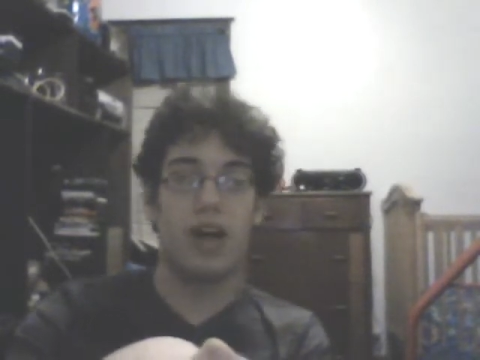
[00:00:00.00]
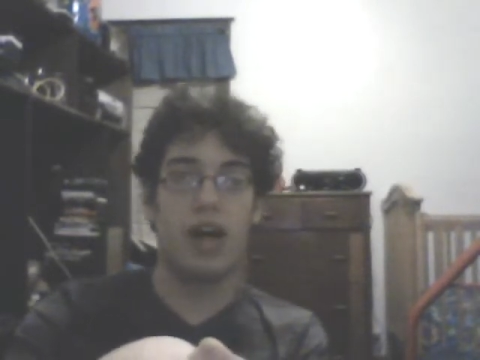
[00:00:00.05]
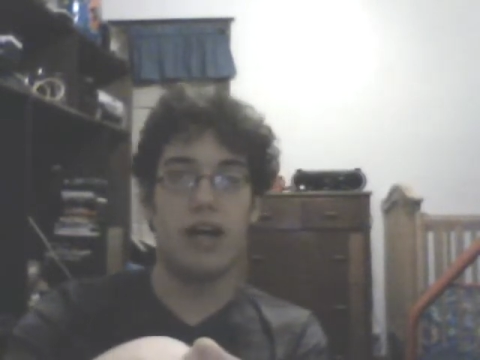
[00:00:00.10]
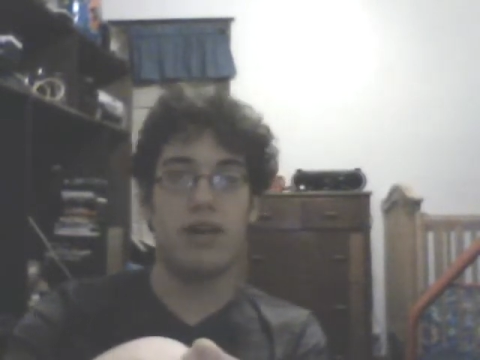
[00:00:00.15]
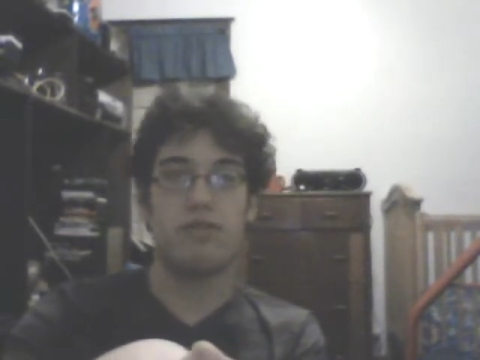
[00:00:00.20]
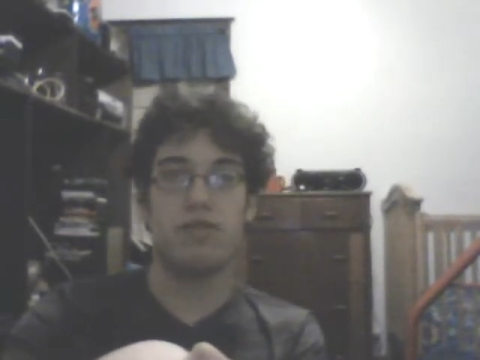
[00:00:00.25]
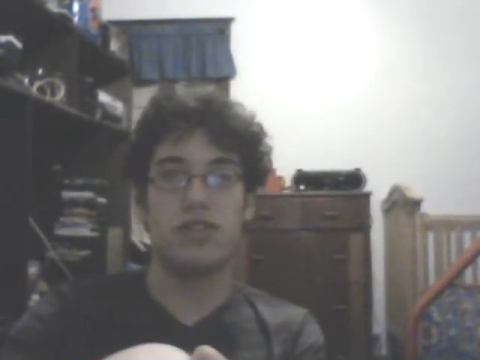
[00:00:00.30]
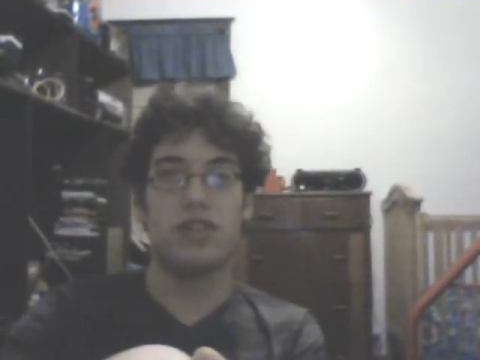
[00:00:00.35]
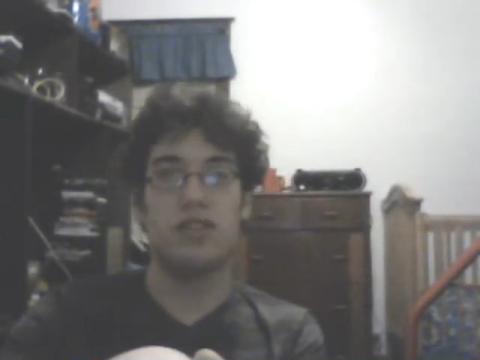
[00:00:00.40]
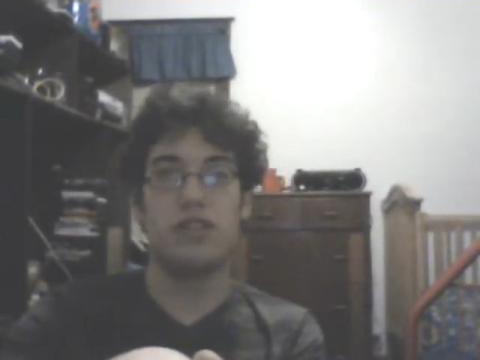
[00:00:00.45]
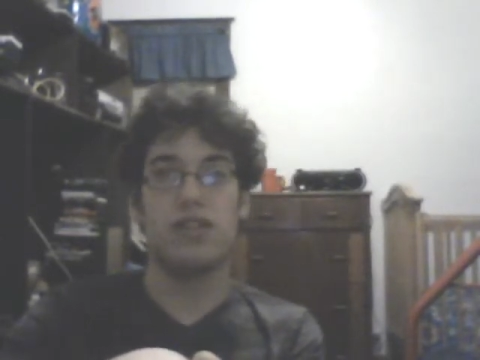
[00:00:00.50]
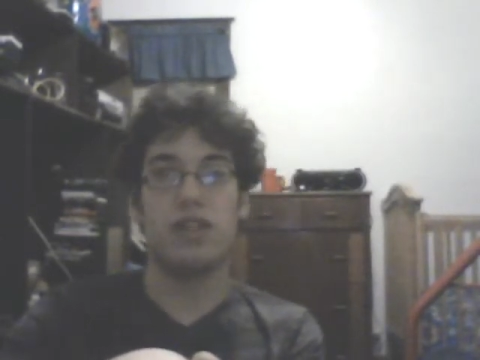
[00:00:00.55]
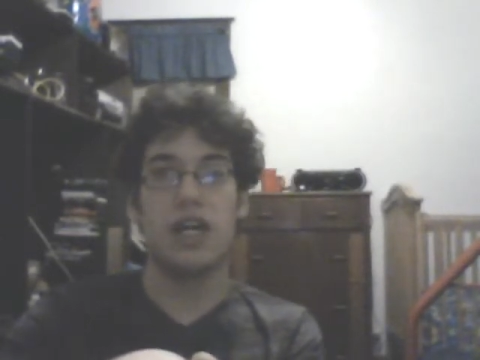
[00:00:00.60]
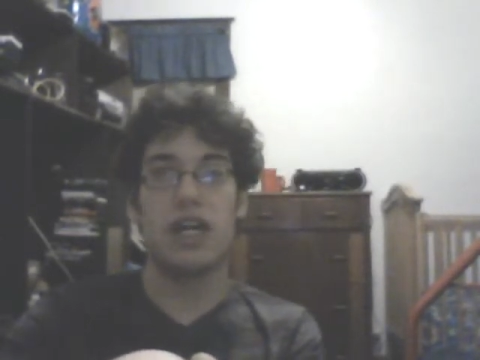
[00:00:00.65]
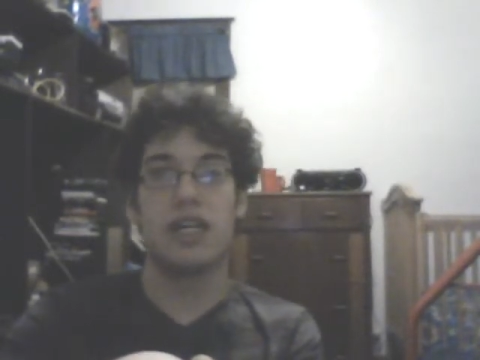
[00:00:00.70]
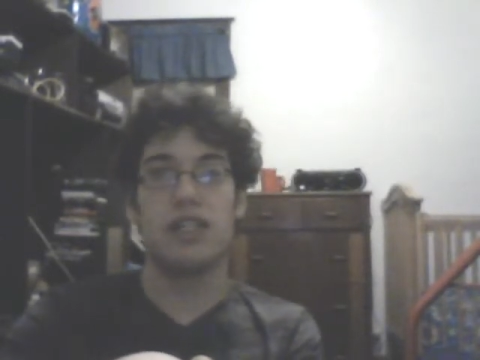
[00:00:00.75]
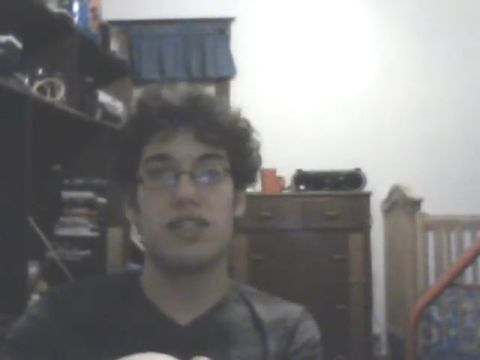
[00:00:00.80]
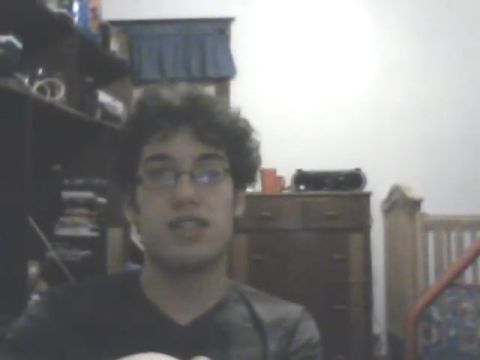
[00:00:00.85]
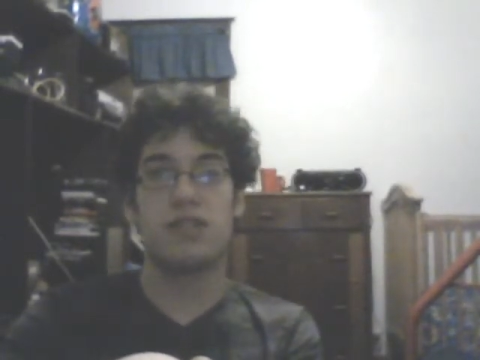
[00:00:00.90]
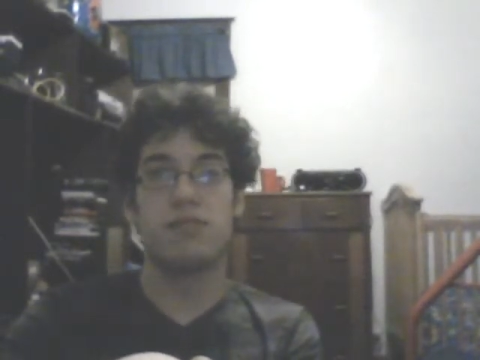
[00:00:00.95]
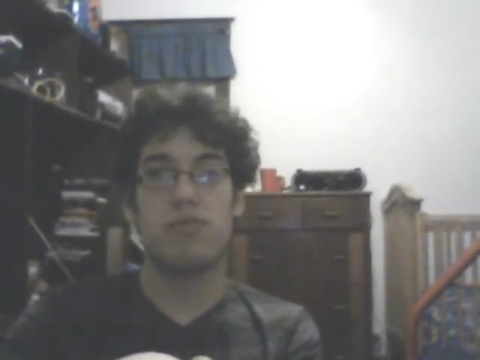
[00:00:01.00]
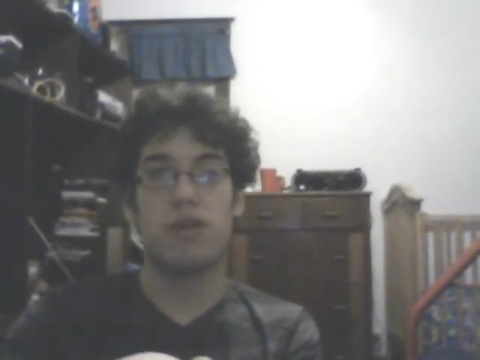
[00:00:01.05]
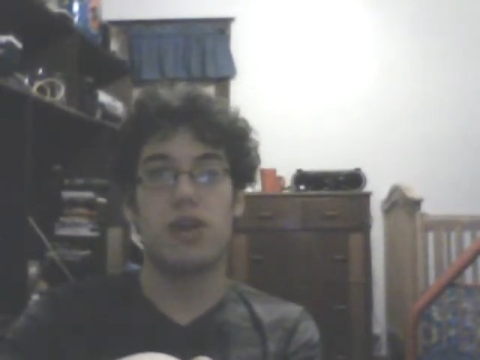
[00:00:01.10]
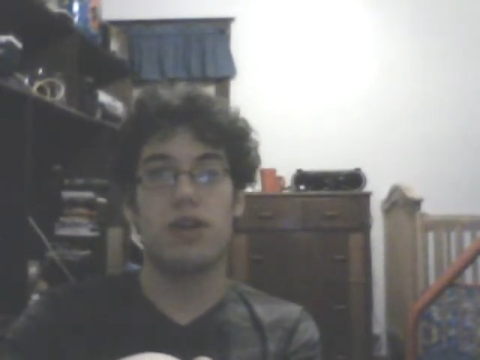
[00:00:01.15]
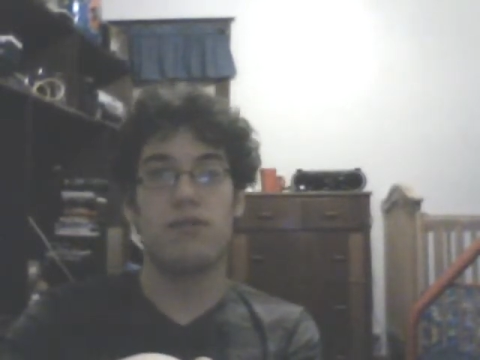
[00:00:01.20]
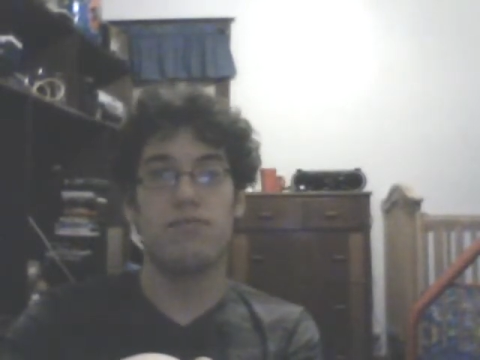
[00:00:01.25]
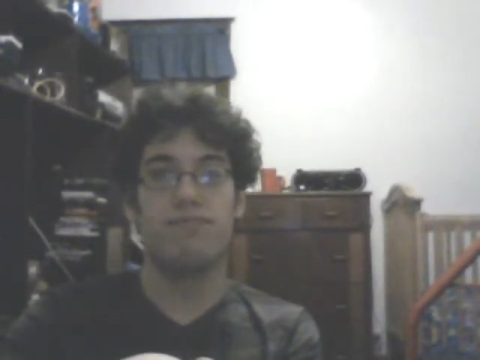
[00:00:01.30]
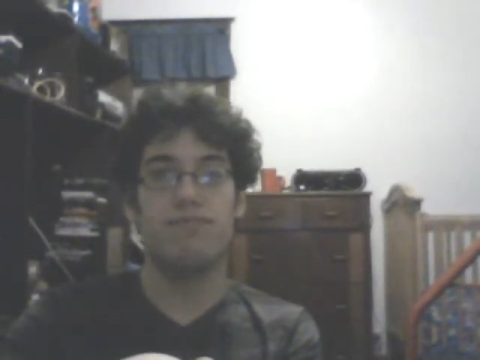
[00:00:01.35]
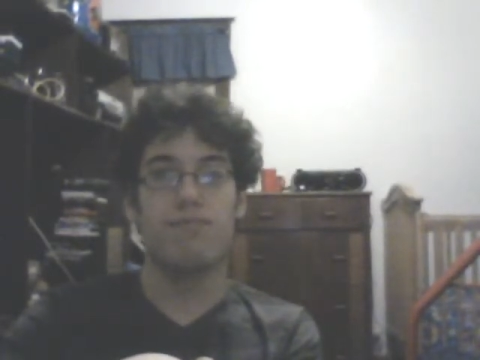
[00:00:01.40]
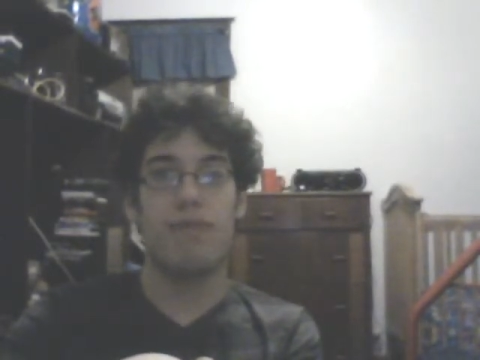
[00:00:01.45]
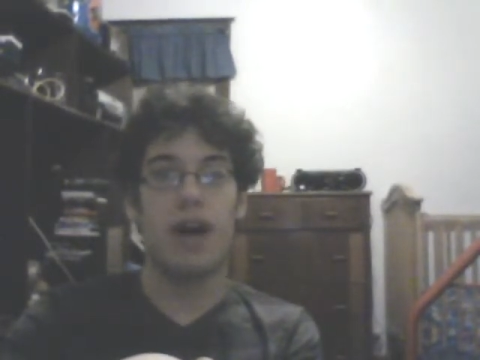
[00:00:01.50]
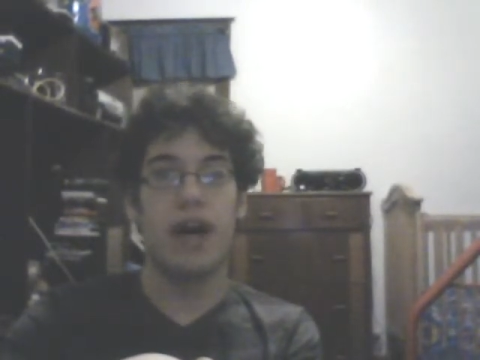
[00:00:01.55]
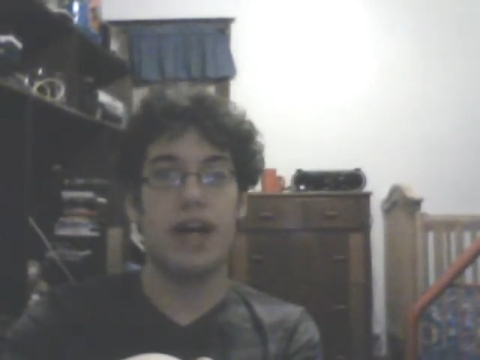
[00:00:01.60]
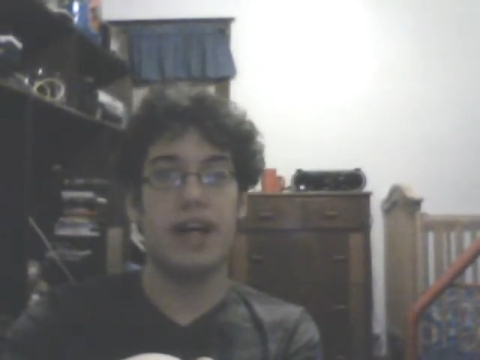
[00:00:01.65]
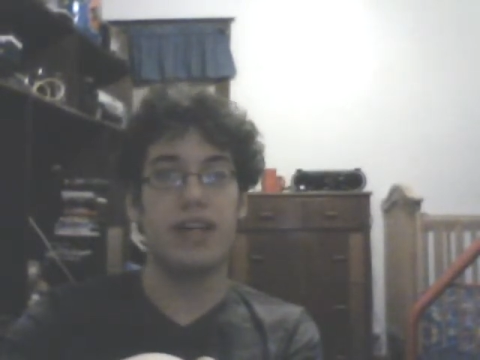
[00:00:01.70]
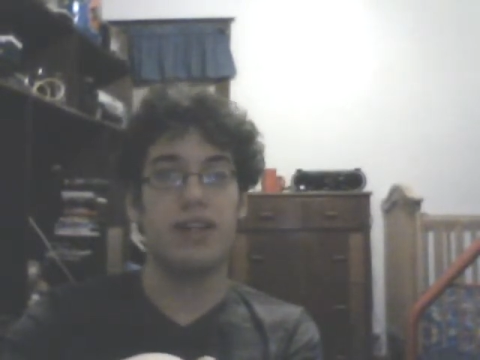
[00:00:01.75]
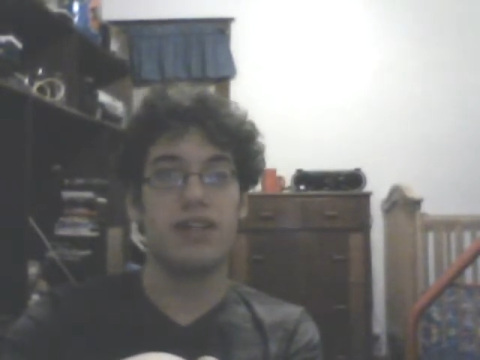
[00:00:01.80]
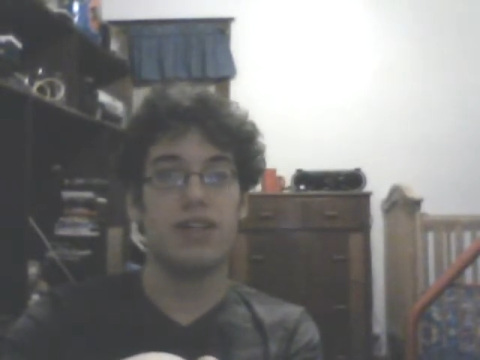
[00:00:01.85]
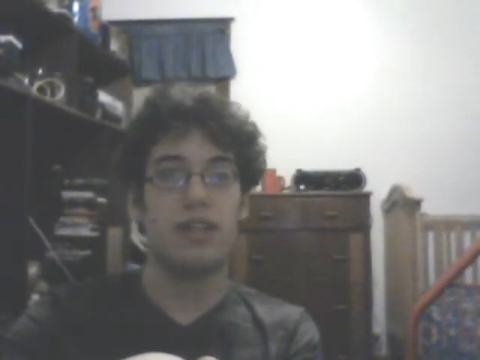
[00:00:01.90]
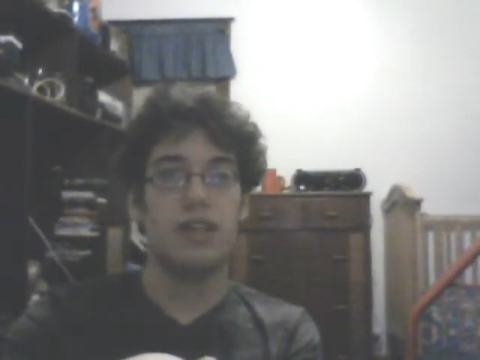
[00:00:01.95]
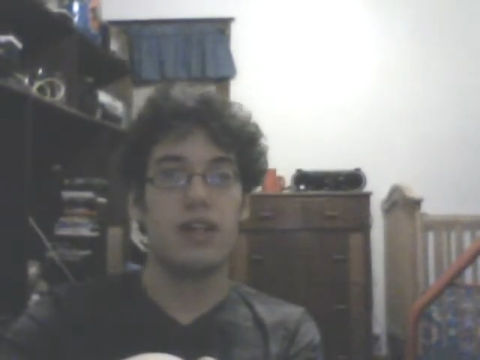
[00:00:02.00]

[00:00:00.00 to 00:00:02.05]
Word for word: I will see you guys tomorrow. Bye.